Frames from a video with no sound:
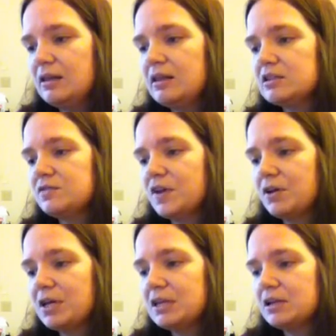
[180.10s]
there's
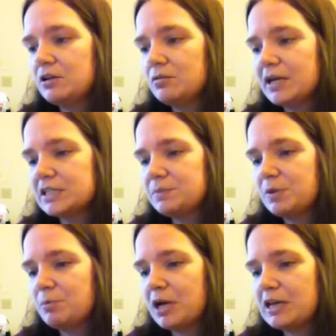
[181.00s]
very little
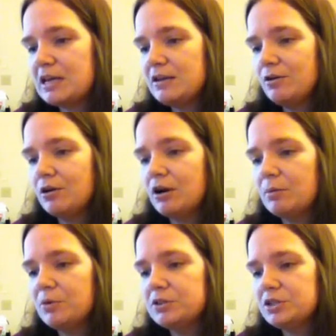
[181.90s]
respite money or
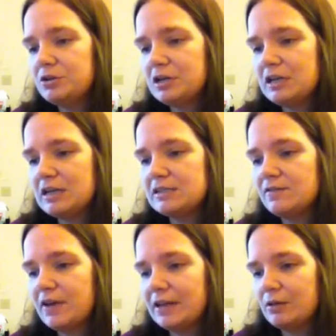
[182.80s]
opportunities
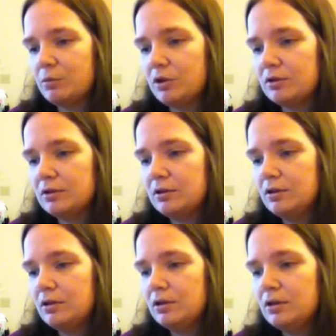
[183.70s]
available.
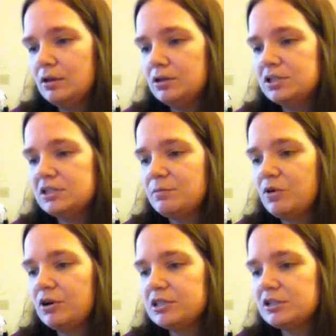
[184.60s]

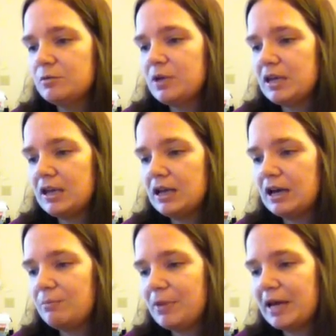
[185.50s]
Supports are being
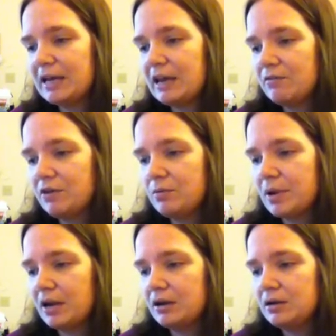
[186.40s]
cut back
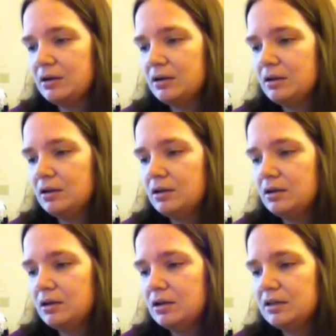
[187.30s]
everywhere.
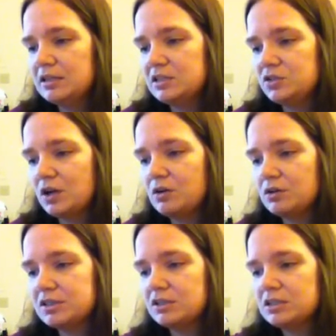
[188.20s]
The
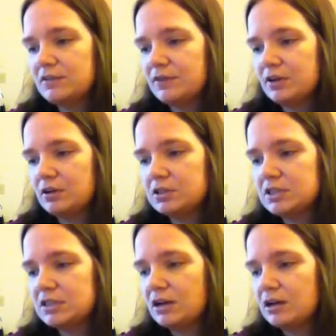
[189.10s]
struggles are difficult
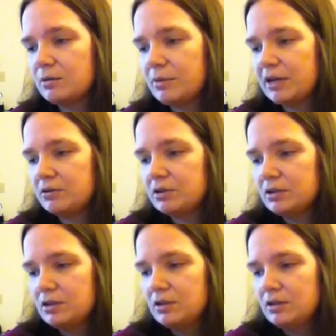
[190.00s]
to talk about.
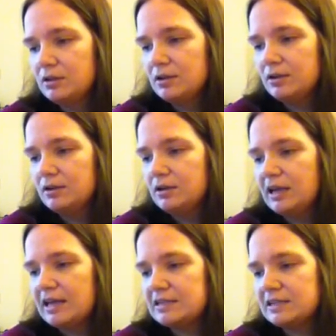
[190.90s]

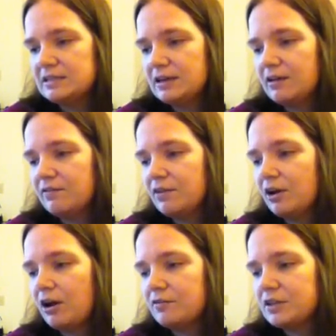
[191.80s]
It's a tough,
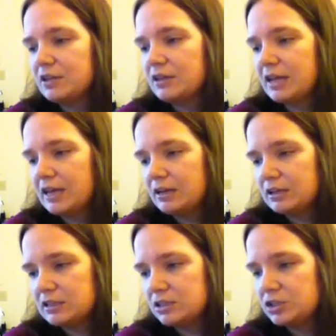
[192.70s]
often
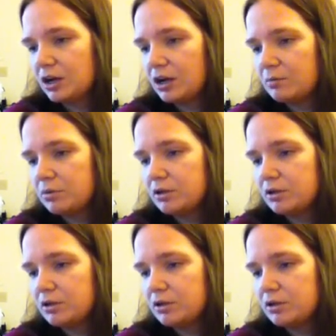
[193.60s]
thankless job.